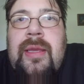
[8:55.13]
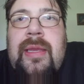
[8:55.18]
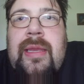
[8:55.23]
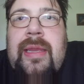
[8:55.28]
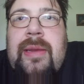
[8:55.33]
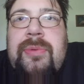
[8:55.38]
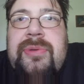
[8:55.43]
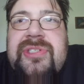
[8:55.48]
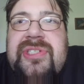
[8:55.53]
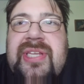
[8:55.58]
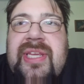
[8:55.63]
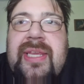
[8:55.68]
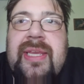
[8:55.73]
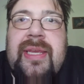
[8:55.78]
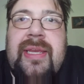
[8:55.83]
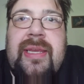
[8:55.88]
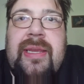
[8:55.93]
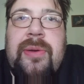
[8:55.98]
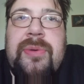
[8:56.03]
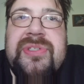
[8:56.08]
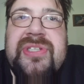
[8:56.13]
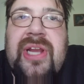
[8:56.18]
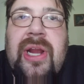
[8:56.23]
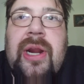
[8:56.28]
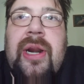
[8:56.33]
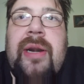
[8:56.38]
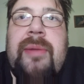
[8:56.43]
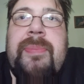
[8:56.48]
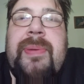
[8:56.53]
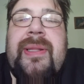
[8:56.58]
it was
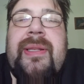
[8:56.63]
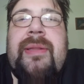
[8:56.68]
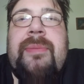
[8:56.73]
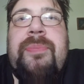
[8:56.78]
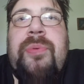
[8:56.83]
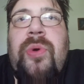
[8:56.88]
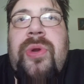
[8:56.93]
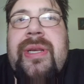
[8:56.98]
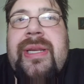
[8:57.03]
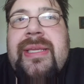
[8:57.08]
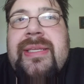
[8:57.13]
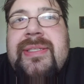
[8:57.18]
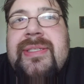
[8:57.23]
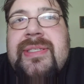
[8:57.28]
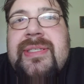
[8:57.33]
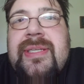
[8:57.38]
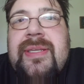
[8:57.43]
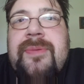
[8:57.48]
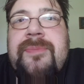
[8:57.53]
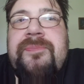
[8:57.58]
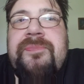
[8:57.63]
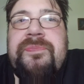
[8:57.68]
hard, but the point is,